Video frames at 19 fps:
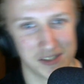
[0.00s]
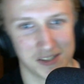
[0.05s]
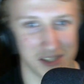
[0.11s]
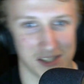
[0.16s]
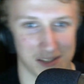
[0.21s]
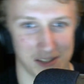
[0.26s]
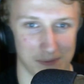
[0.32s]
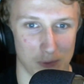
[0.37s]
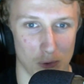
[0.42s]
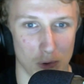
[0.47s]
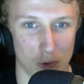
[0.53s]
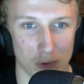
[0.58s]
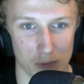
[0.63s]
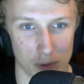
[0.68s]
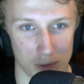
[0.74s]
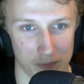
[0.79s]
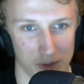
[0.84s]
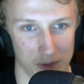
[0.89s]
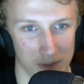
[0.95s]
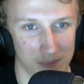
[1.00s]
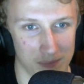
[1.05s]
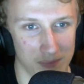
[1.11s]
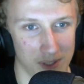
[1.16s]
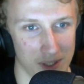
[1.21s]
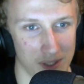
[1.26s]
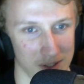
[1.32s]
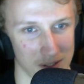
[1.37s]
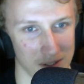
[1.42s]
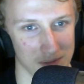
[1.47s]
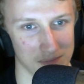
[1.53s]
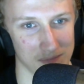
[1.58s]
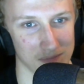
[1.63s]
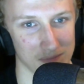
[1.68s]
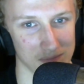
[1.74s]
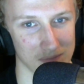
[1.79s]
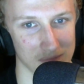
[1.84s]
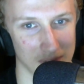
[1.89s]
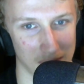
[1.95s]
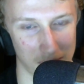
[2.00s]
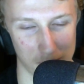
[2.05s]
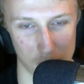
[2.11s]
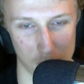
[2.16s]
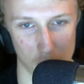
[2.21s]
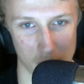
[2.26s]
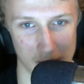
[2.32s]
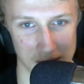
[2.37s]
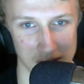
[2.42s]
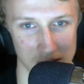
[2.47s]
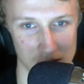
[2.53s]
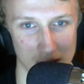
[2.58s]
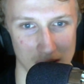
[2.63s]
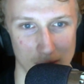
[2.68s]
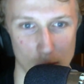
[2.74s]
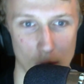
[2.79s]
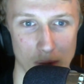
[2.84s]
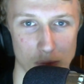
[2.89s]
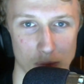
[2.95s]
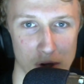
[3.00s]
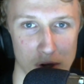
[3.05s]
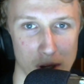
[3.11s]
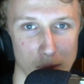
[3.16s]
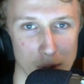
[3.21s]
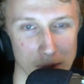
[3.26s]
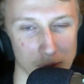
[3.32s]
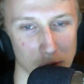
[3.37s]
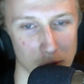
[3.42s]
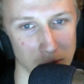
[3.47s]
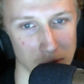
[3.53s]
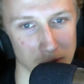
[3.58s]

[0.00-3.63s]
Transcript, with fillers: There's four of them, and you have four guesses. You have one right, one wrong.